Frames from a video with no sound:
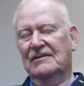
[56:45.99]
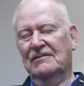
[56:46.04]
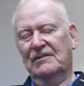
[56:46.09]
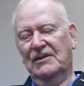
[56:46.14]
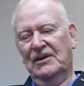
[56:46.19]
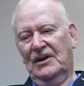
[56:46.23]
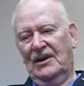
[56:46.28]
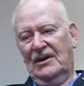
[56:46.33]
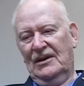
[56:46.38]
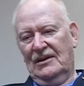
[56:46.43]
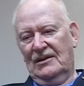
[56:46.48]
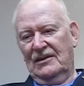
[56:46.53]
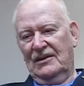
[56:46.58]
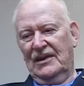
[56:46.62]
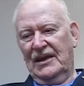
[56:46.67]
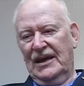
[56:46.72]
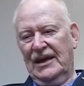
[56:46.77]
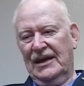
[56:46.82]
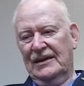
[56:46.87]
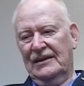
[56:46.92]
We all learned
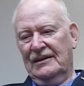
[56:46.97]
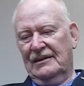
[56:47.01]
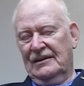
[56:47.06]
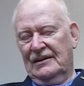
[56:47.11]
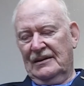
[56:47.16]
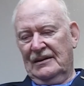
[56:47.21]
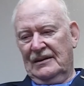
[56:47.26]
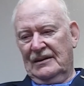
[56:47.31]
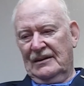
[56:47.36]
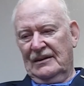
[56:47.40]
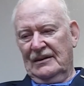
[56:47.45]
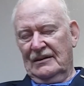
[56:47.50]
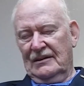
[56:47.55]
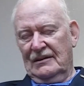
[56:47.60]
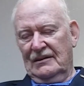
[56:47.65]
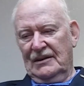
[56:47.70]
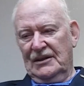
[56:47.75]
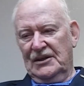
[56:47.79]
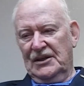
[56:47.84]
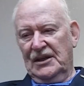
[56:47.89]
that in
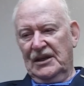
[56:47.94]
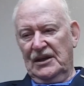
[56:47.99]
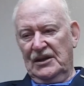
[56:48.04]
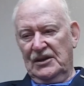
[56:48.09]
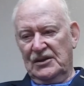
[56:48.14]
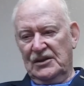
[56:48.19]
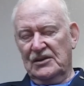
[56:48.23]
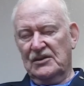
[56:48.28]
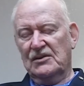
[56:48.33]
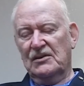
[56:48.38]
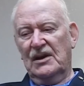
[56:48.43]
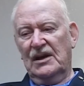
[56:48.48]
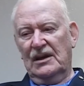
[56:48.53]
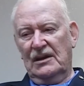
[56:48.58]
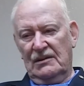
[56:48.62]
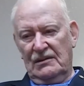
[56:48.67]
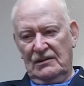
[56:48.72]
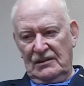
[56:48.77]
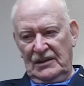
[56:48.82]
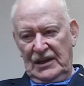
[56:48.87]
our education. So I
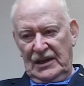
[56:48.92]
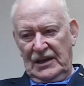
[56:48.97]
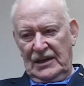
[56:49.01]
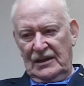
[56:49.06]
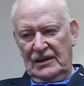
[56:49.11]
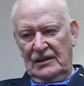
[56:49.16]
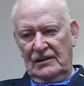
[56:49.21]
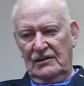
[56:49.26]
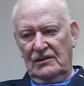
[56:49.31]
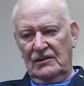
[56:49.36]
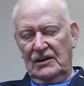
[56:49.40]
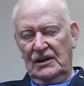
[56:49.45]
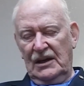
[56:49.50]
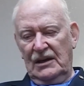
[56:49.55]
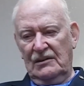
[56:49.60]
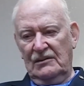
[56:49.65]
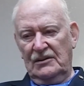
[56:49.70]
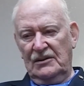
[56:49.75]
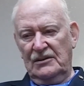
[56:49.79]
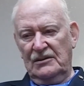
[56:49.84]
learned that. I learned
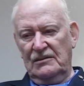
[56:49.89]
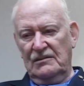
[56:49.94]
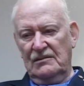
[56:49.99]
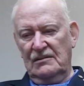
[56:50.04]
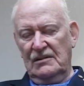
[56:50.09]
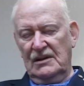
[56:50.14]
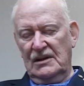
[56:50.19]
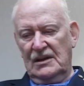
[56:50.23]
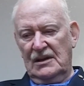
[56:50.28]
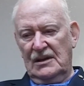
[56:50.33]
how to